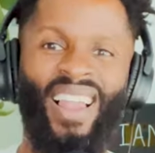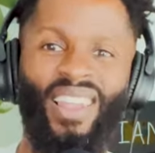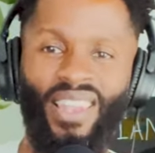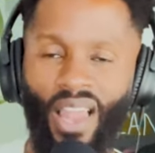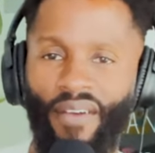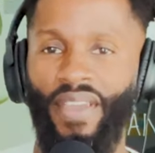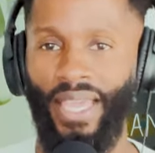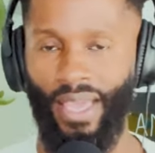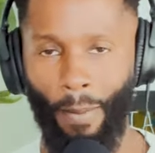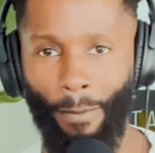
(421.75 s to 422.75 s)

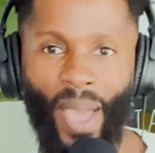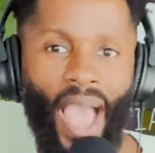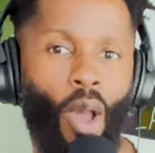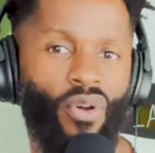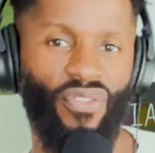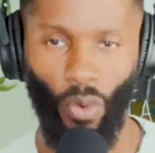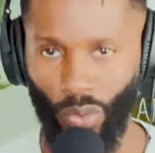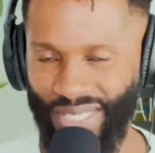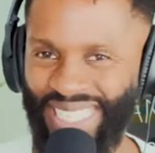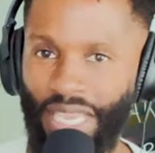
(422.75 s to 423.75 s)
loving, powerful,
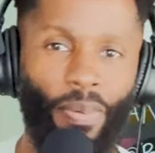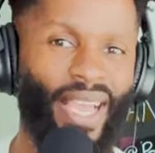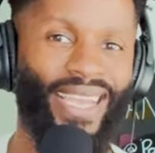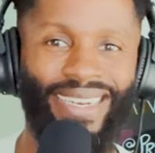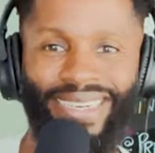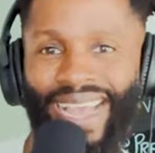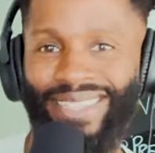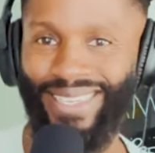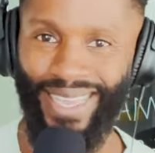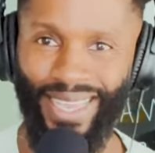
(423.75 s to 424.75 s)
deep,
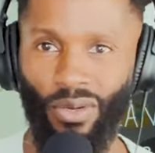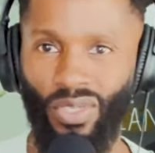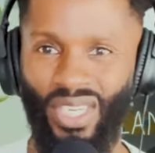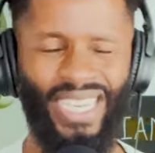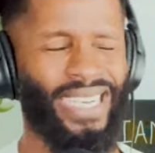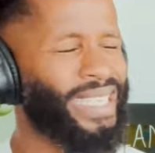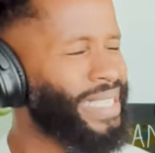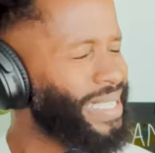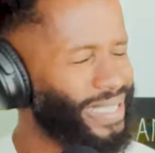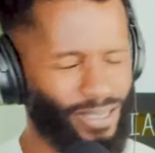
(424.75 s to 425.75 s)
connected energy.
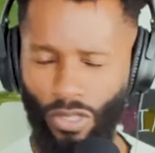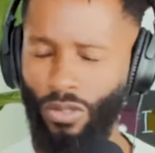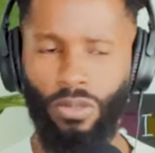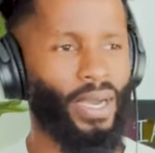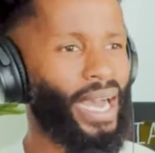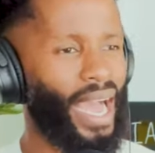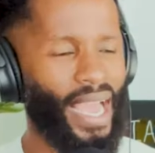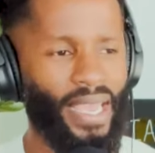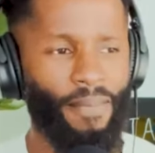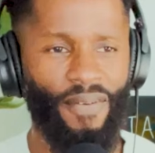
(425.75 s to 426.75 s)
Ooh,
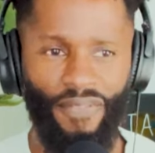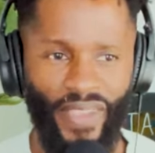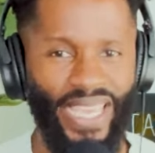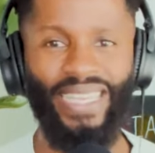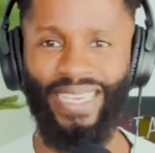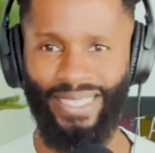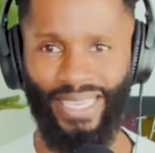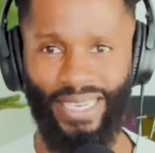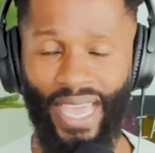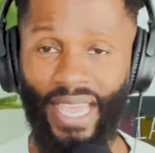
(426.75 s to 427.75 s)
I am feeling it
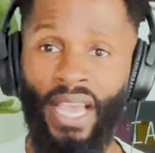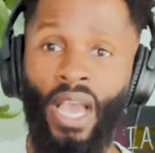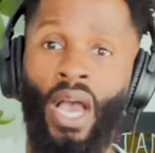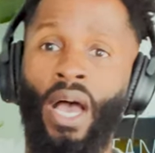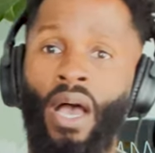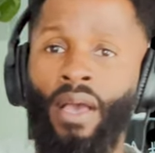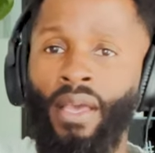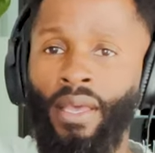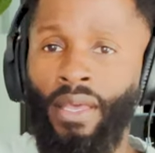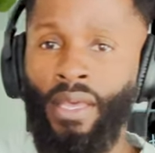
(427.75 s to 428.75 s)
today.
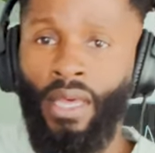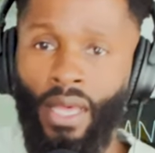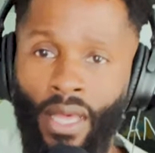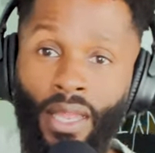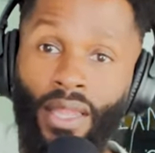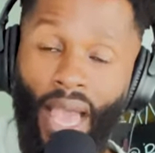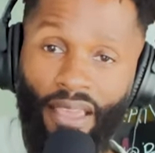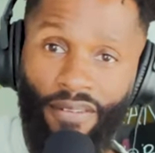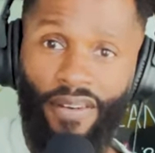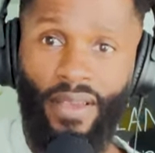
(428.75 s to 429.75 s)

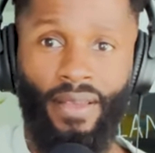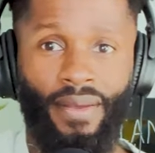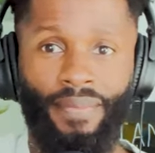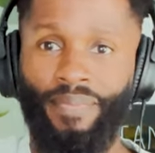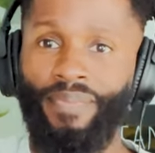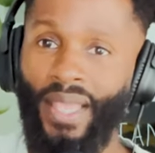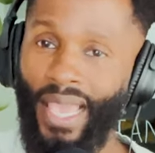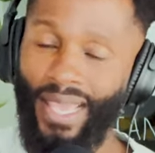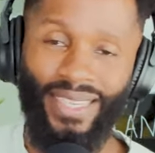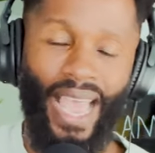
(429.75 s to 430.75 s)
Life
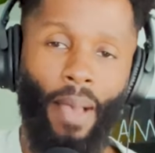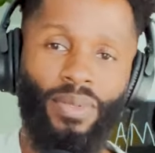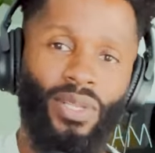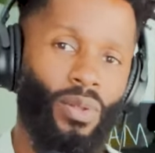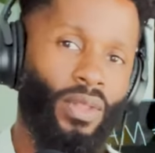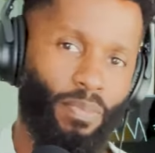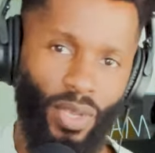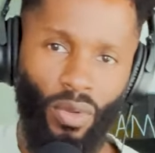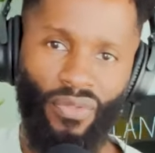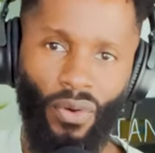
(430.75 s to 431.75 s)
is absolutely
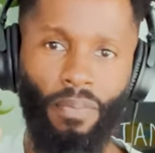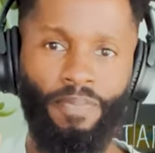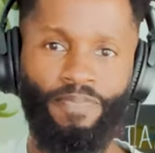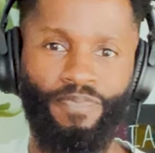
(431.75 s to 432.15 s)
beautiful.